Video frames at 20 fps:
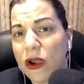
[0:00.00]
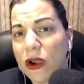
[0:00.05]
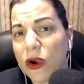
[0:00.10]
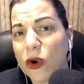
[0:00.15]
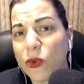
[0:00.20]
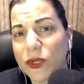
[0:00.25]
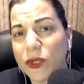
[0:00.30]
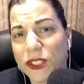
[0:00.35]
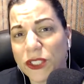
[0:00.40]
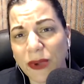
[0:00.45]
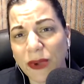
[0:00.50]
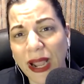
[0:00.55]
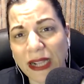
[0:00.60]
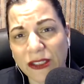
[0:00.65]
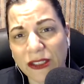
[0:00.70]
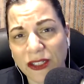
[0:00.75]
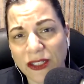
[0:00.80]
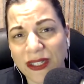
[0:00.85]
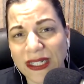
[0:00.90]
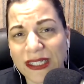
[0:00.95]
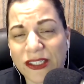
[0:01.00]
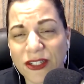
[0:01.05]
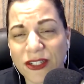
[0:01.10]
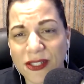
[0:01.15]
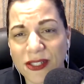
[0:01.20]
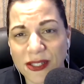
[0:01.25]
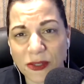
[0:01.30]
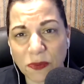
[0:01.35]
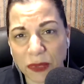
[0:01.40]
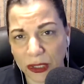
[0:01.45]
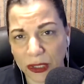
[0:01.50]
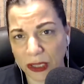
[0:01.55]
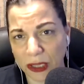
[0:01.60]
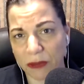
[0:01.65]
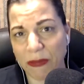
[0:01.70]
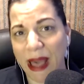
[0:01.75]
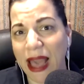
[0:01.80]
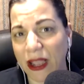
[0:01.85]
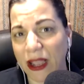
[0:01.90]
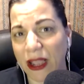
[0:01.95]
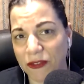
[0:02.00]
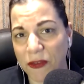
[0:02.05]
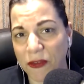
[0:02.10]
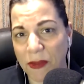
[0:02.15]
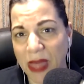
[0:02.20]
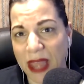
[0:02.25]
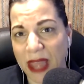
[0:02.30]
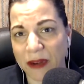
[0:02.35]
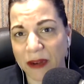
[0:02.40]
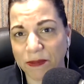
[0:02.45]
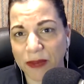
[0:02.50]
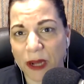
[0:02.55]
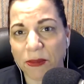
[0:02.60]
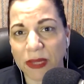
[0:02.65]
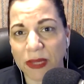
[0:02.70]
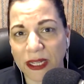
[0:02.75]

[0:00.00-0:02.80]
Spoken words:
or would you actually just pull back from that public